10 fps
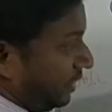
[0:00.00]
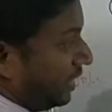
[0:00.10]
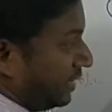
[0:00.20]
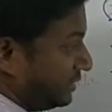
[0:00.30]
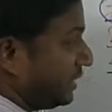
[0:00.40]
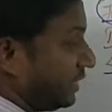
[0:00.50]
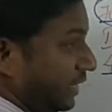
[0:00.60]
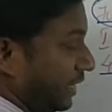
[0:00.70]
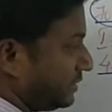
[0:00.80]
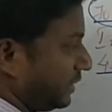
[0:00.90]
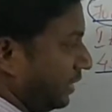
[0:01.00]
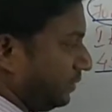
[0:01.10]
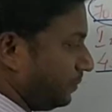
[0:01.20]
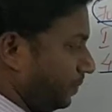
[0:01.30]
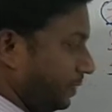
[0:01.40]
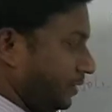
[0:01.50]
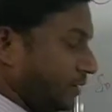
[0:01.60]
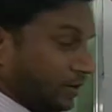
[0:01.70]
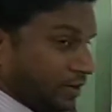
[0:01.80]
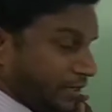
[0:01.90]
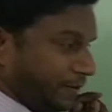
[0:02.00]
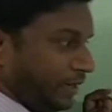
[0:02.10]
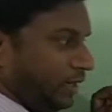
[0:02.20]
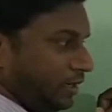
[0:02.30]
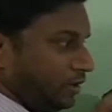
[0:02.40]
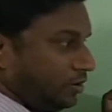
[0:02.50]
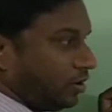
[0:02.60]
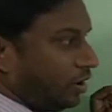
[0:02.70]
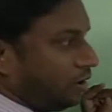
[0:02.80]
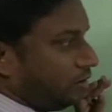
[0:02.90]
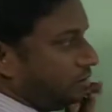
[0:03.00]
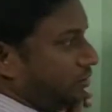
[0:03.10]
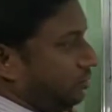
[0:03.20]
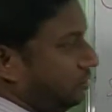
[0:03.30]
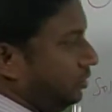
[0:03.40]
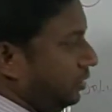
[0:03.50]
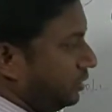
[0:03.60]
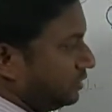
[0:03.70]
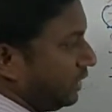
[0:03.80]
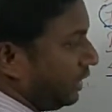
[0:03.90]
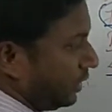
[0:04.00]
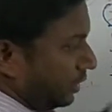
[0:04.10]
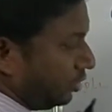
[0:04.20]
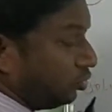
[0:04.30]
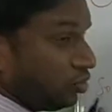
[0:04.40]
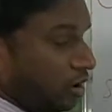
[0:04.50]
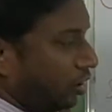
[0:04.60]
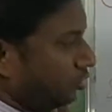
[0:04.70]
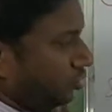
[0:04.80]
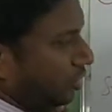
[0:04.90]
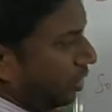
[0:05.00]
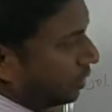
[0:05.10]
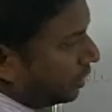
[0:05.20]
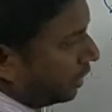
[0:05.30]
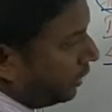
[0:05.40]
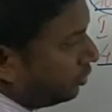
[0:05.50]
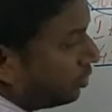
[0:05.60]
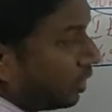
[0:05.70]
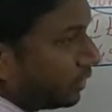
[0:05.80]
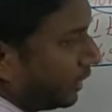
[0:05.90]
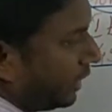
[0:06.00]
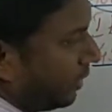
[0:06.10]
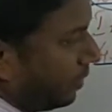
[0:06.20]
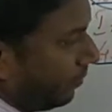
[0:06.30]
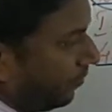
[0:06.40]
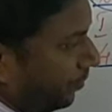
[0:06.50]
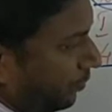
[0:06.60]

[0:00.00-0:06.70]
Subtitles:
constructing hexagon, let me draw. See, you know how to draw. Try to draw 30 mm.